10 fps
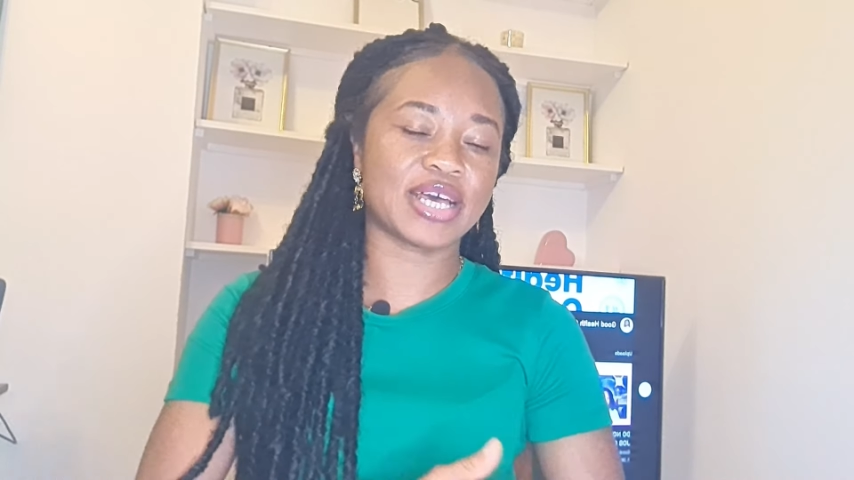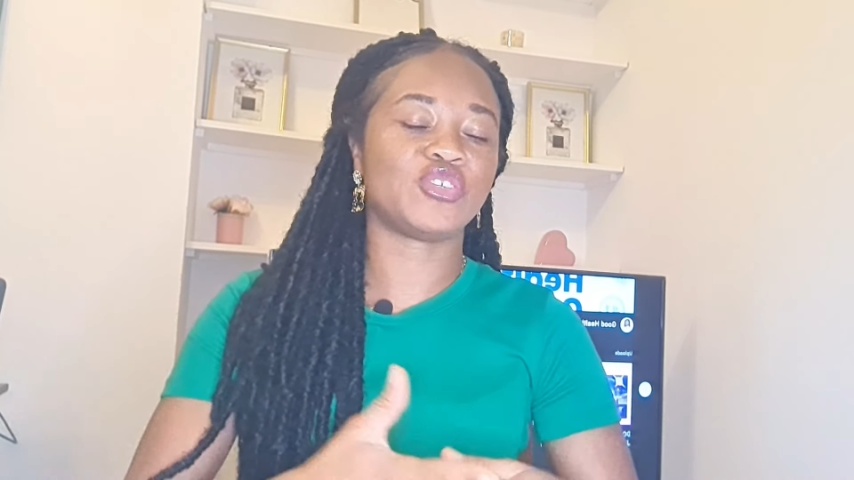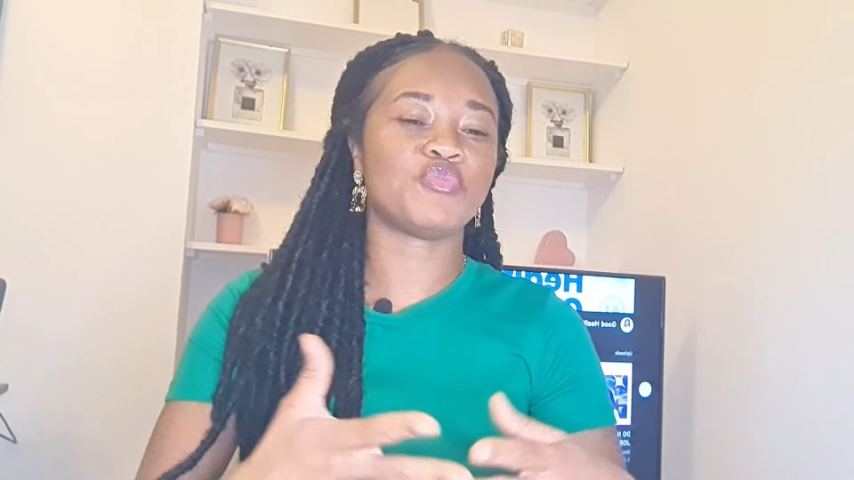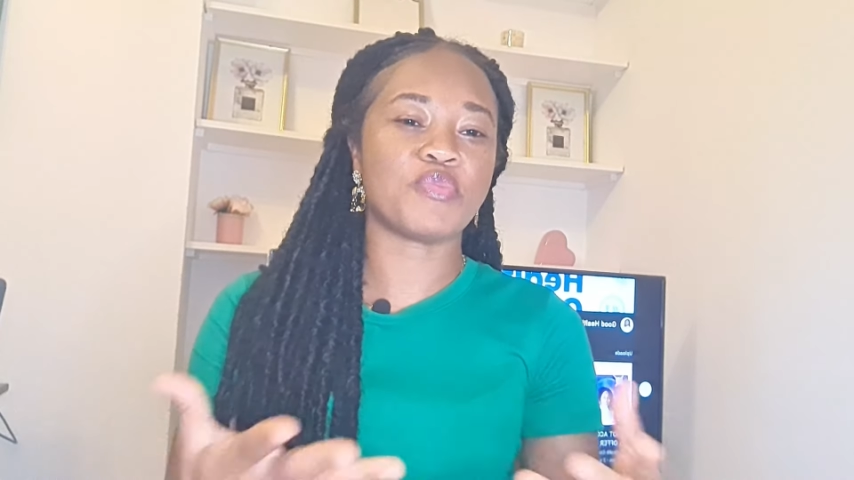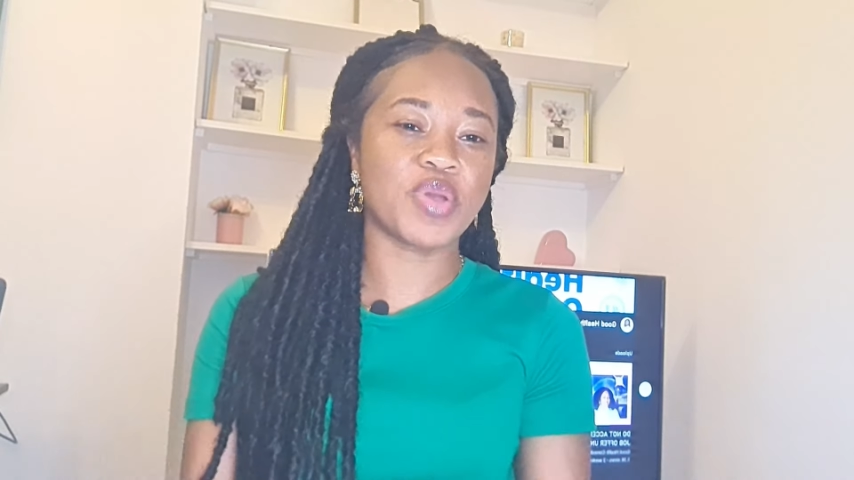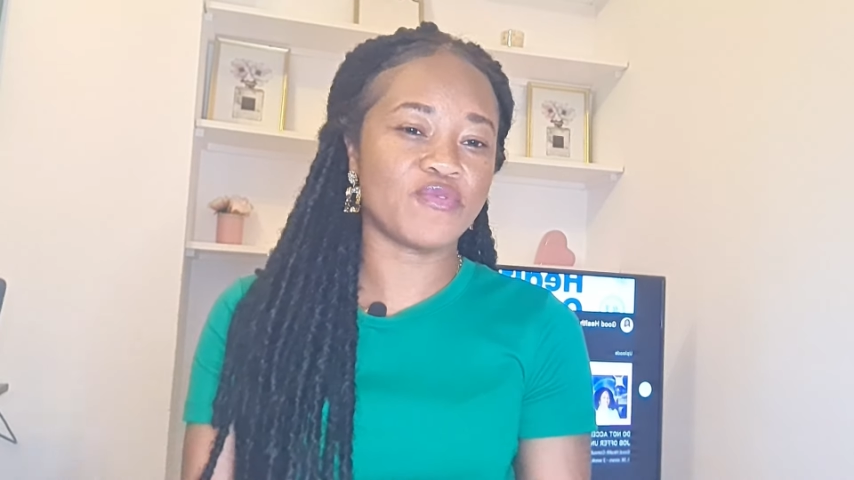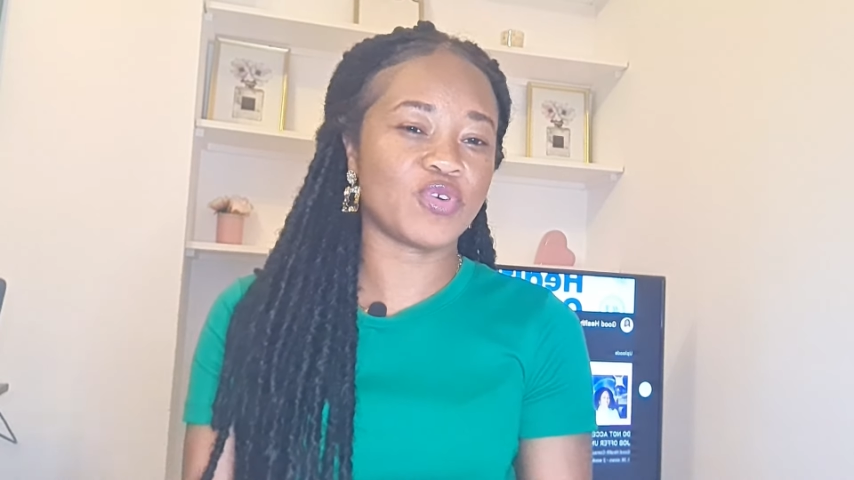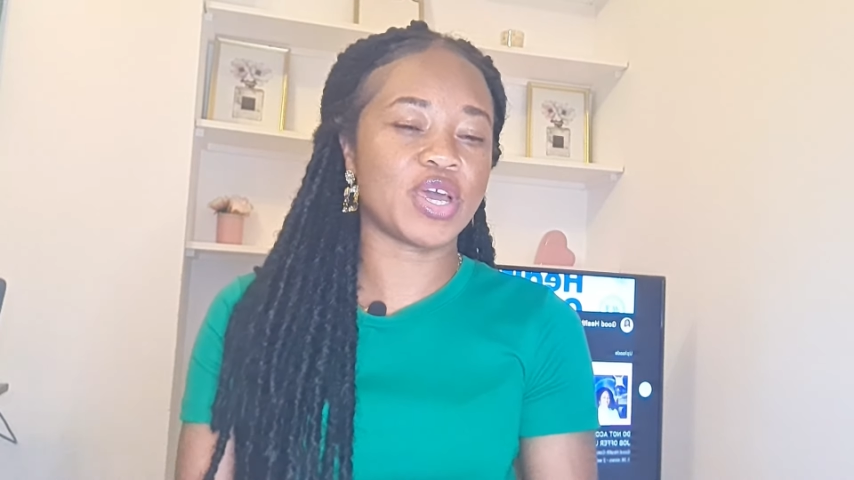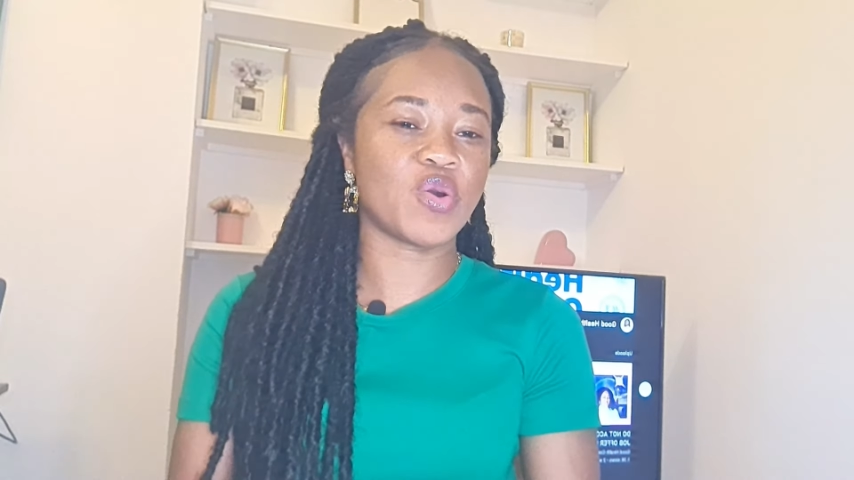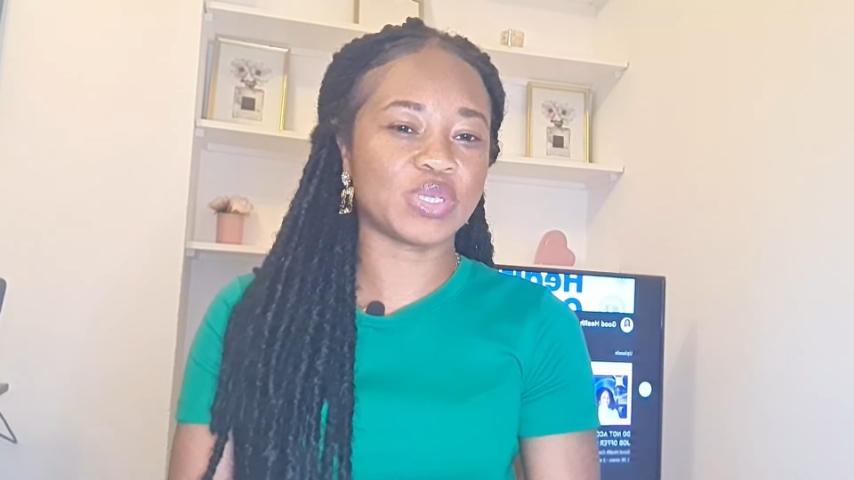as you prepare
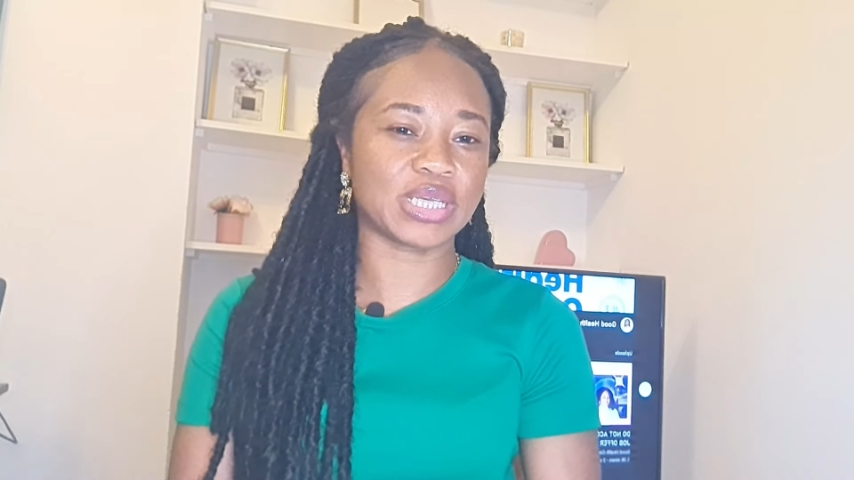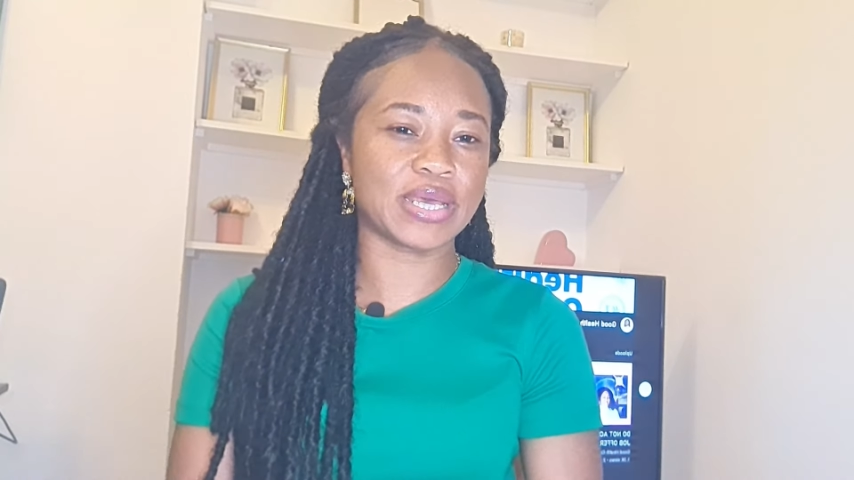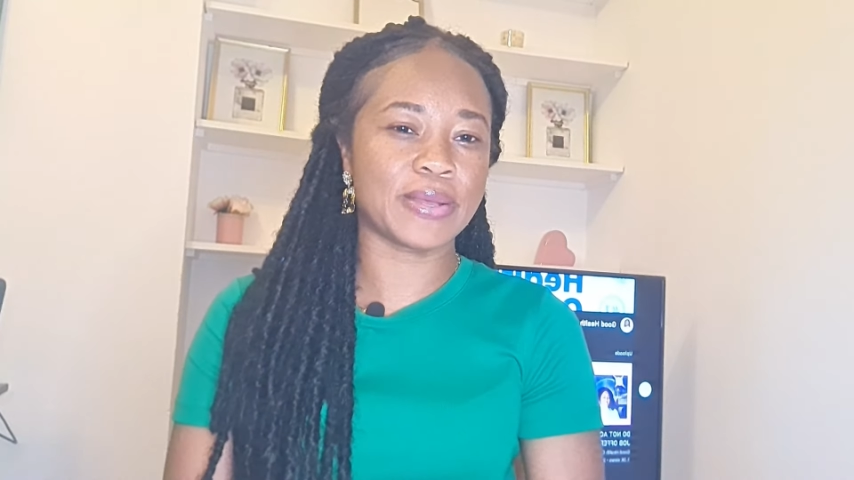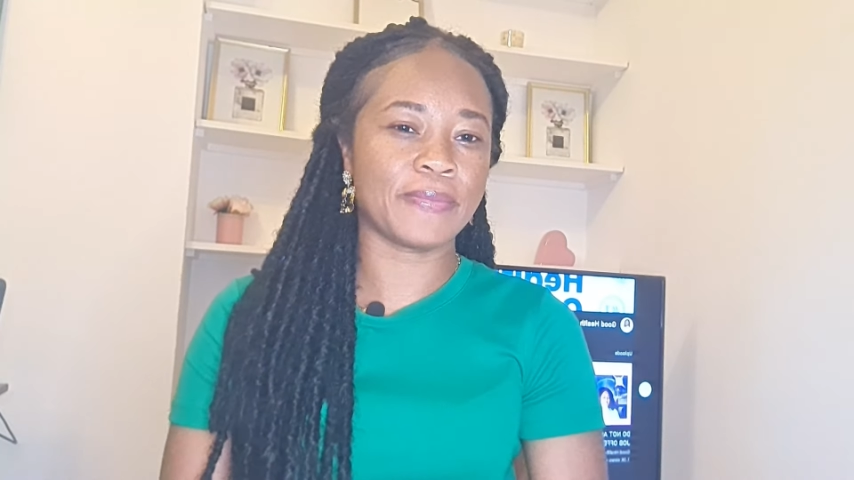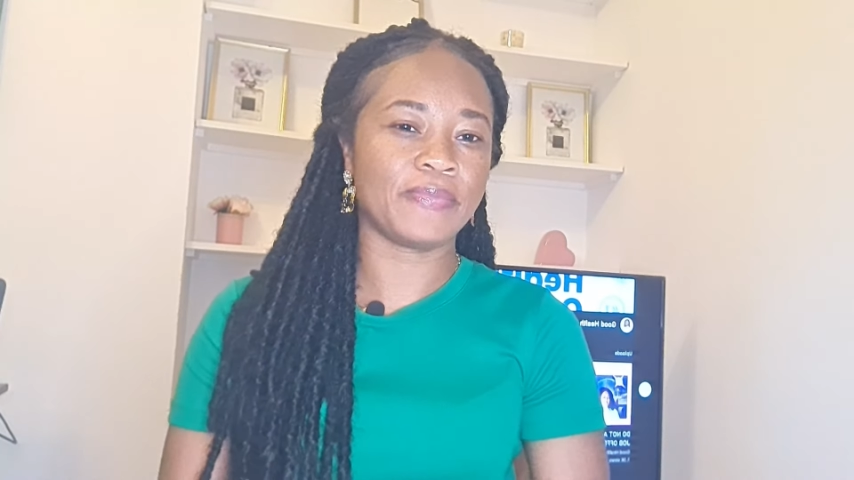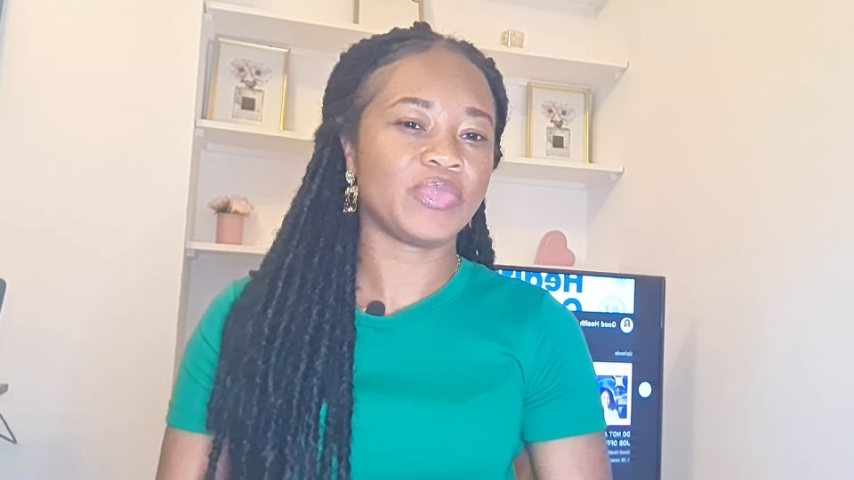for the OSCE.